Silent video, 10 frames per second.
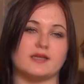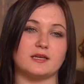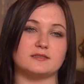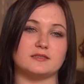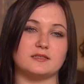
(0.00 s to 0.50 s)
I
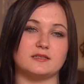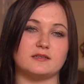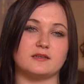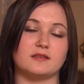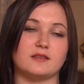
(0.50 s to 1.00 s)
had to
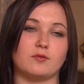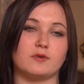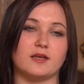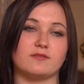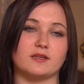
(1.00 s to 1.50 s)
eat, and they
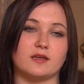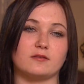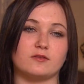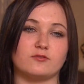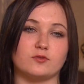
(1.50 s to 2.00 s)
would have to
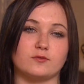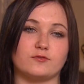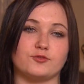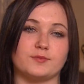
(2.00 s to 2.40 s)
get the food for